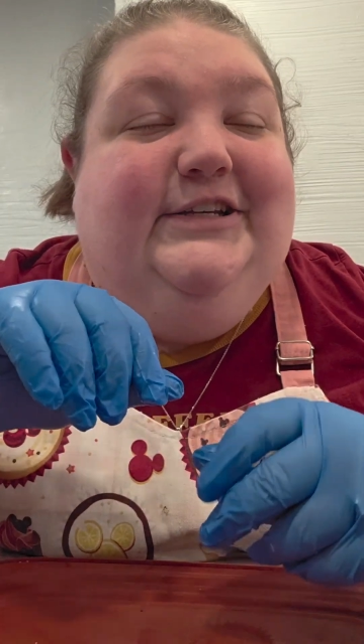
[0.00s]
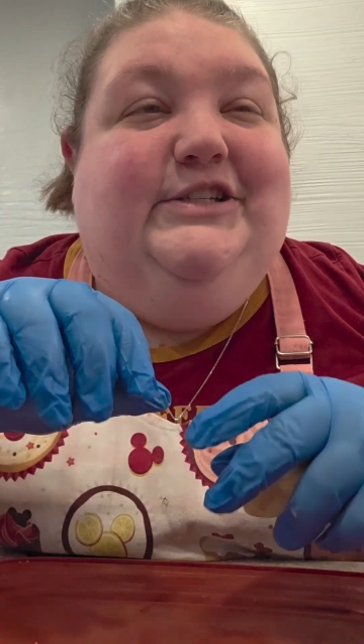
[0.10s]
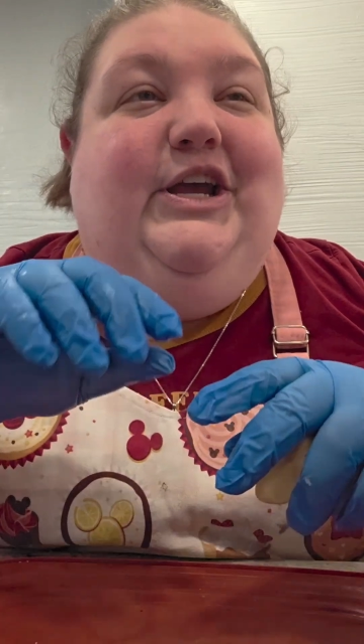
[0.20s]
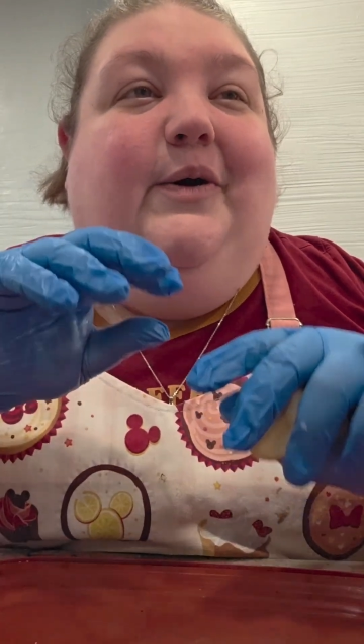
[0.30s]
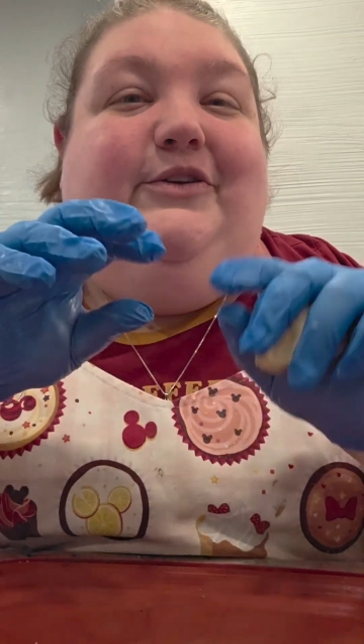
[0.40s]

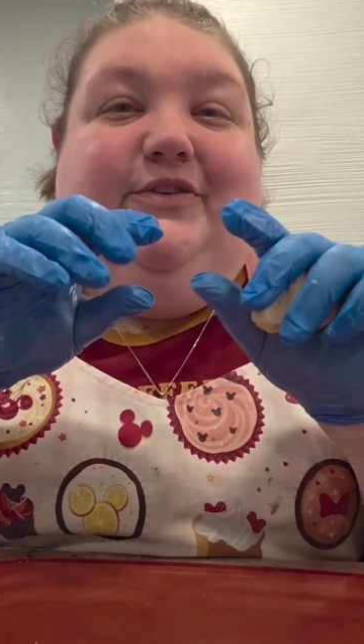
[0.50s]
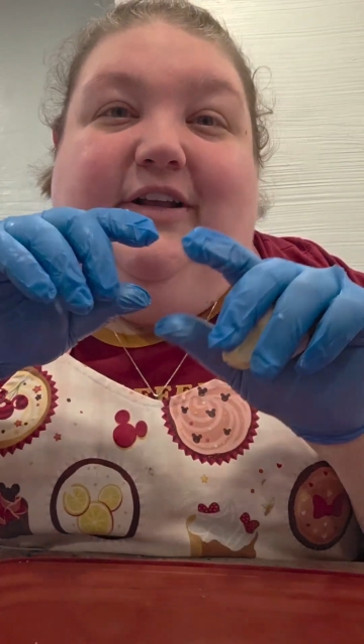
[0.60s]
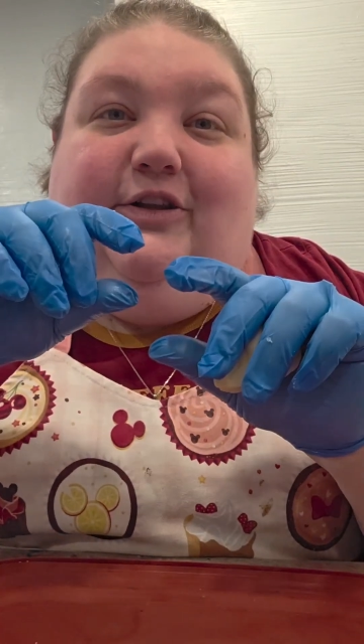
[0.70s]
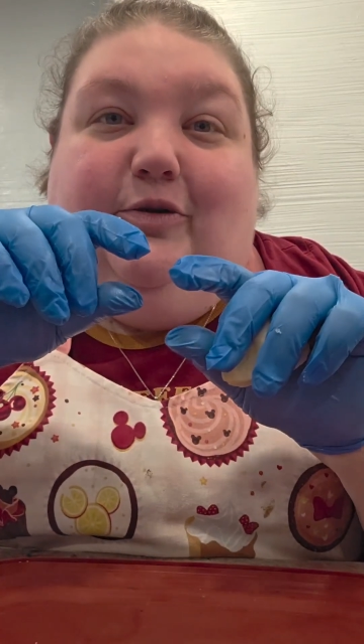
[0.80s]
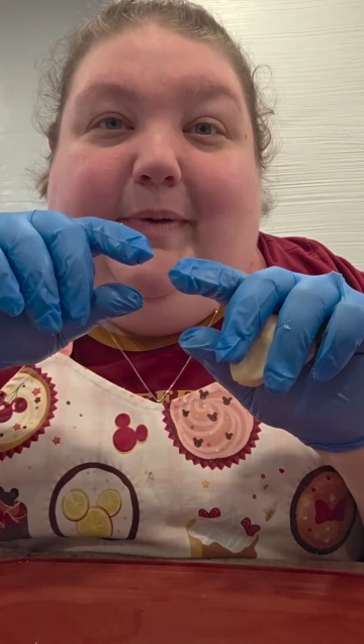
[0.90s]
So we'll do
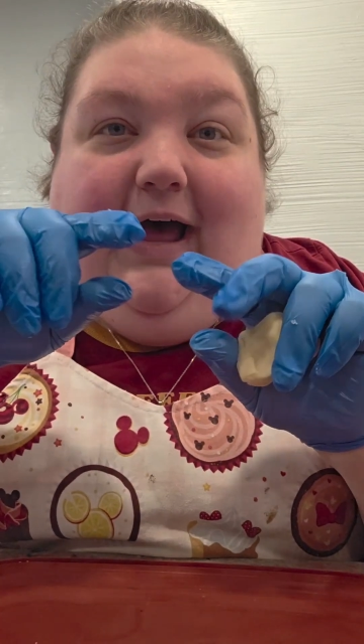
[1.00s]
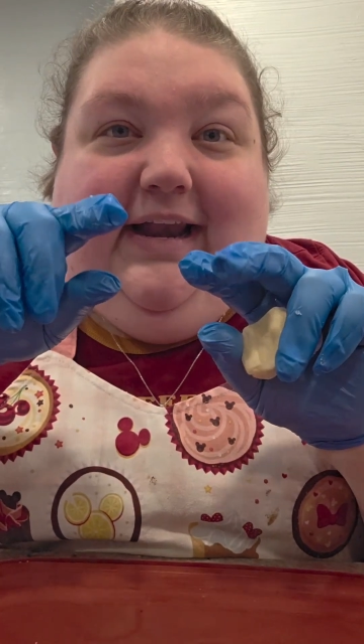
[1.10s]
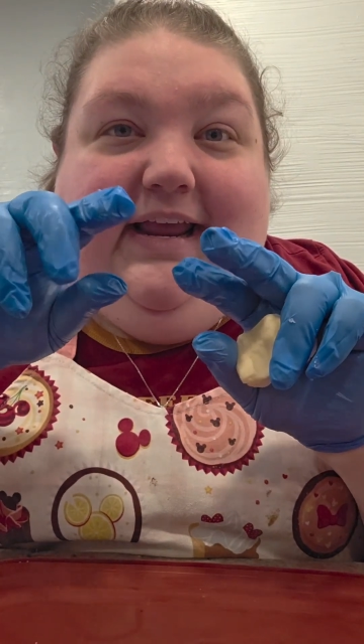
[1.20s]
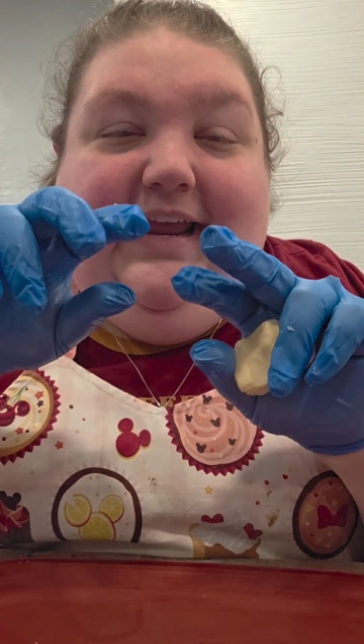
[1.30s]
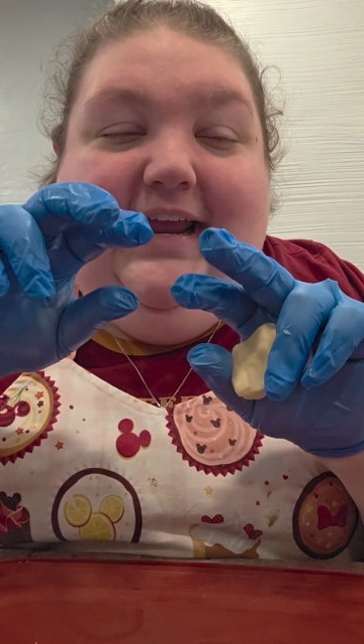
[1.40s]
like a little
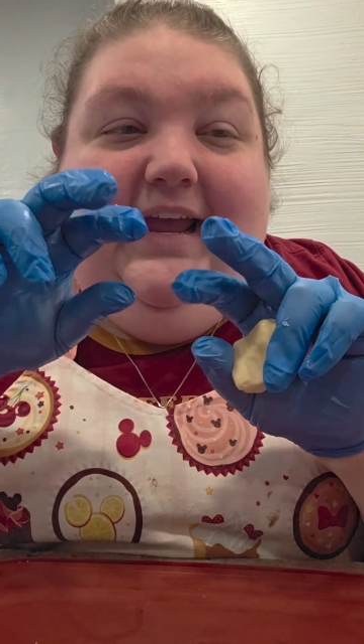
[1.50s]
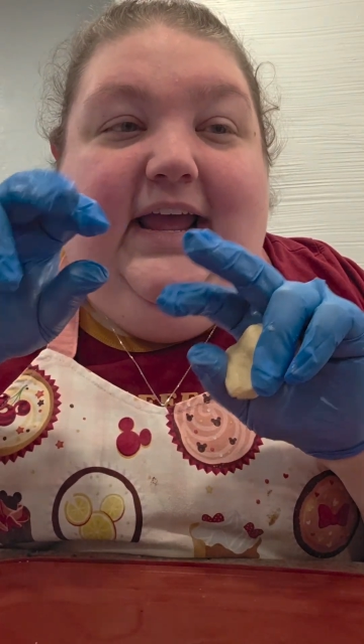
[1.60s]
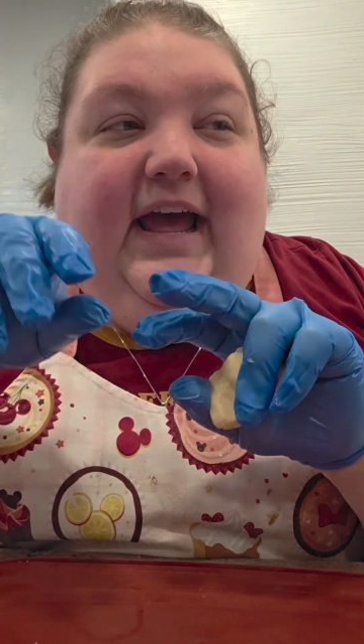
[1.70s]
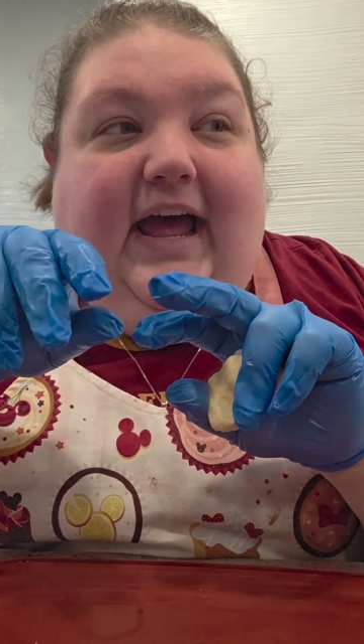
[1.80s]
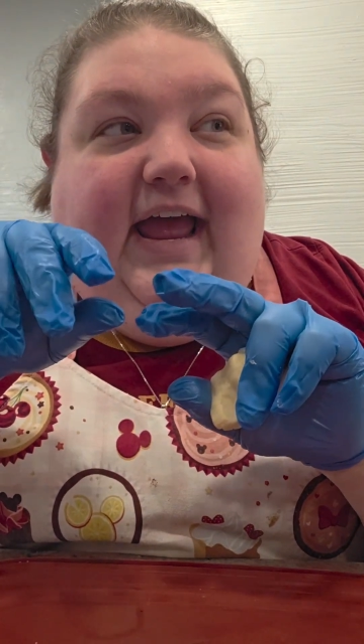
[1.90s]
body,
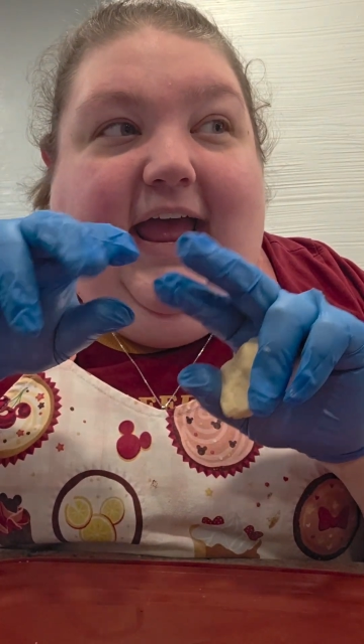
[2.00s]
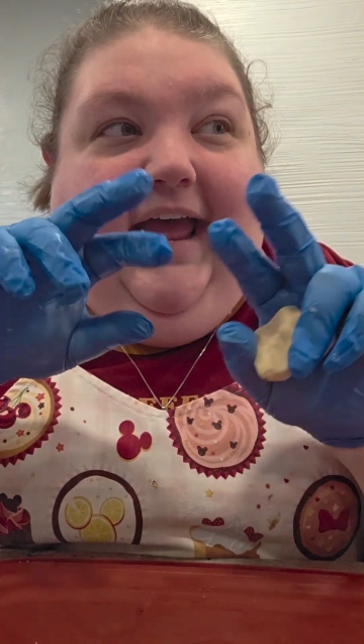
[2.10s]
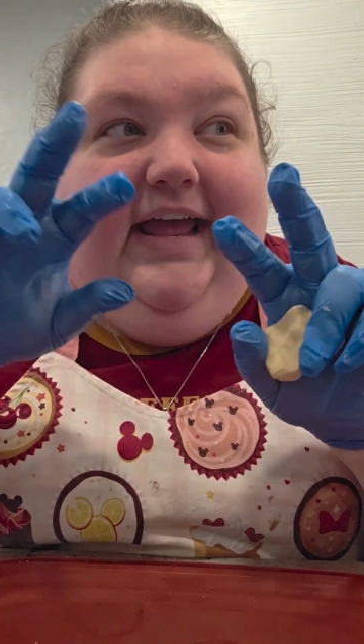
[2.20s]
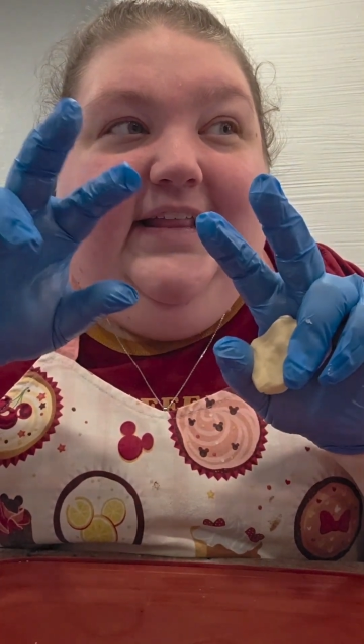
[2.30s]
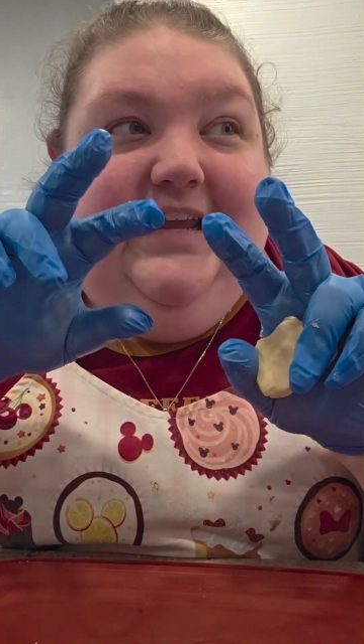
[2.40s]
a
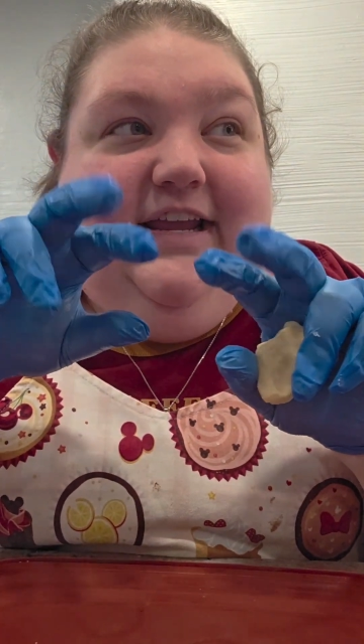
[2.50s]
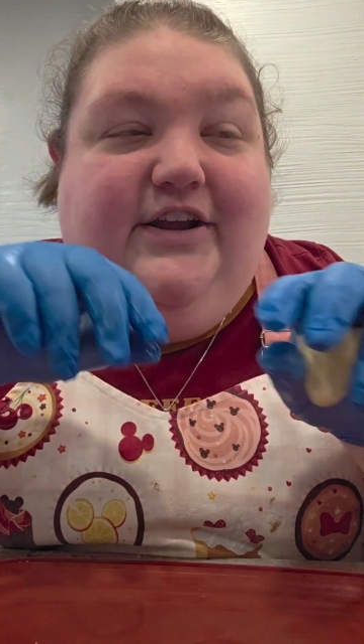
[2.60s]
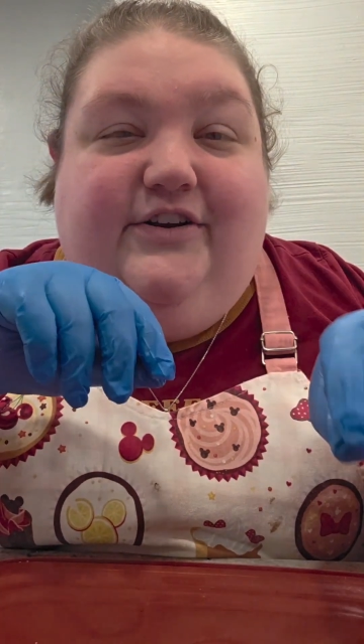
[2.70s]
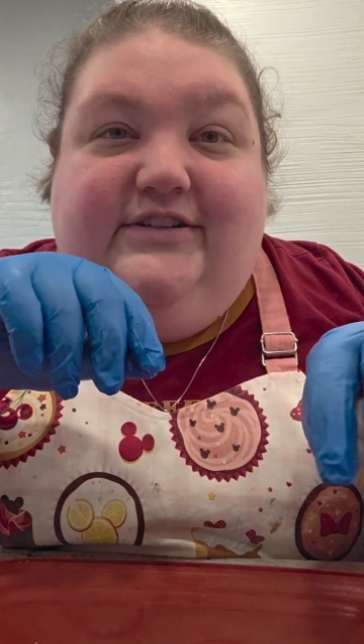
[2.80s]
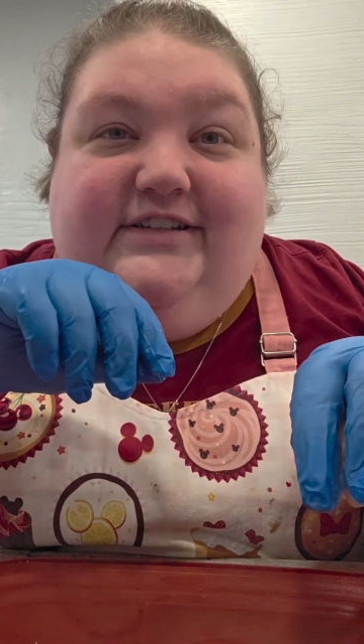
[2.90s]
head, the
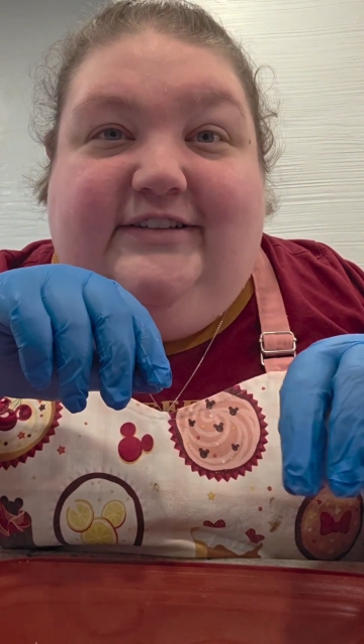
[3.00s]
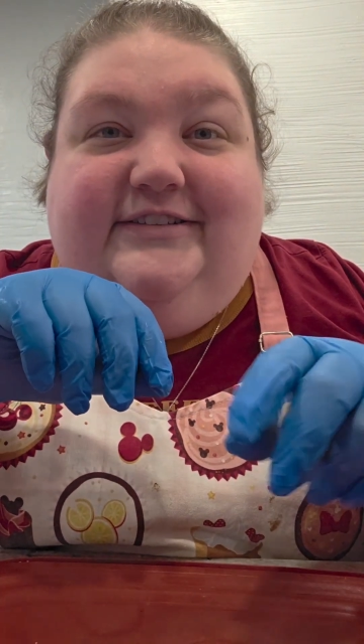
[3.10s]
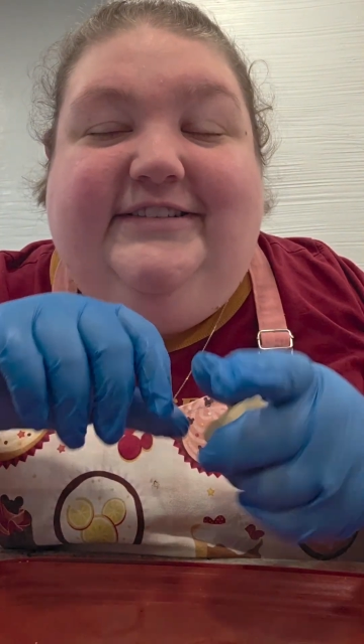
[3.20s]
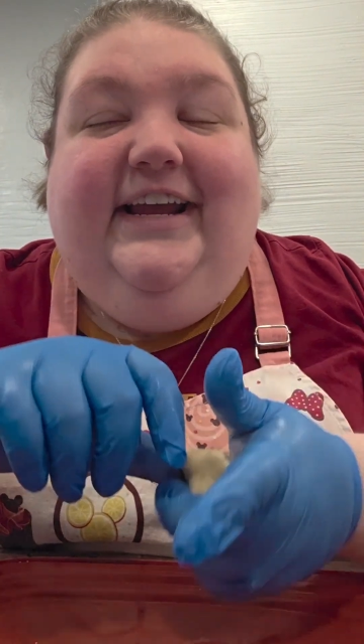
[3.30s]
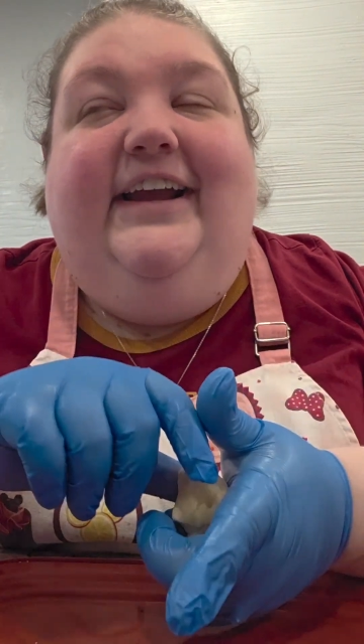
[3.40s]
ears, and a
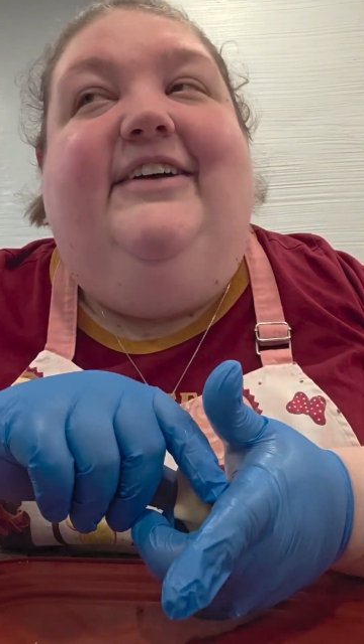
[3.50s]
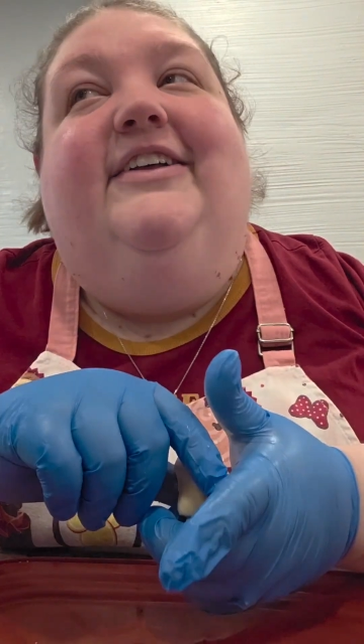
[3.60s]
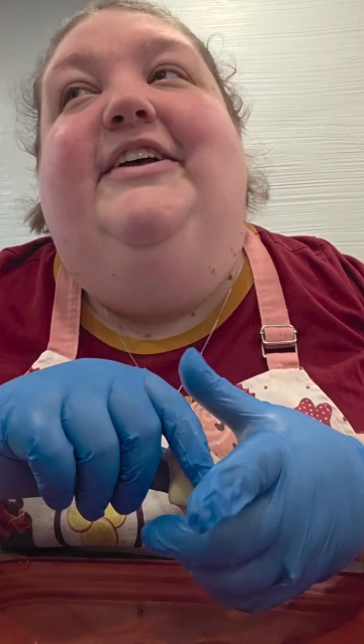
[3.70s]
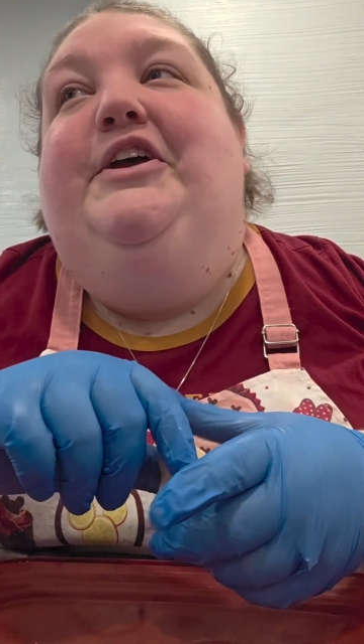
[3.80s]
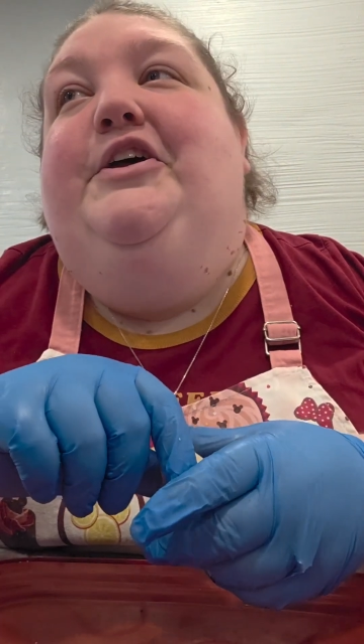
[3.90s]
little tail.